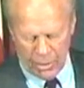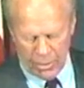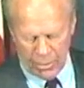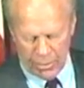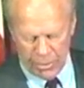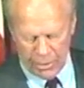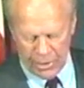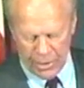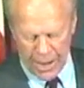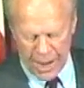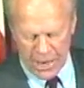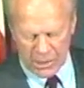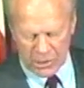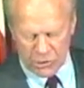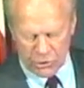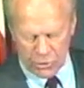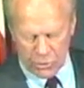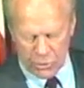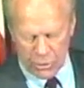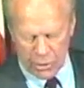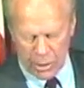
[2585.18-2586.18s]
the
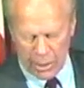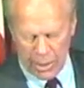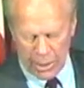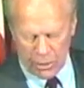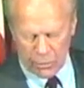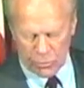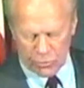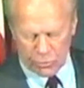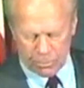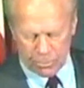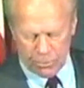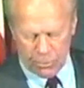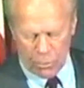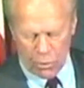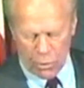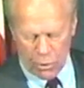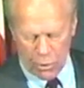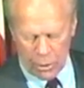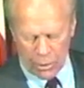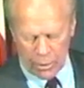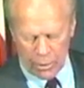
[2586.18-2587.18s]
National Health
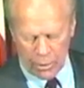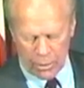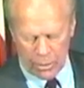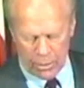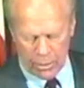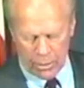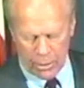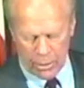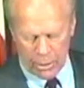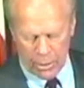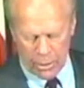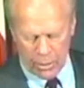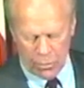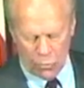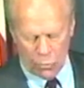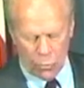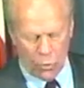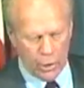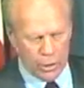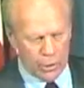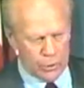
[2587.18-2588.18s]
Board
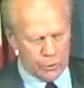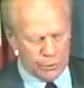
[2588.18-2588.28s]
will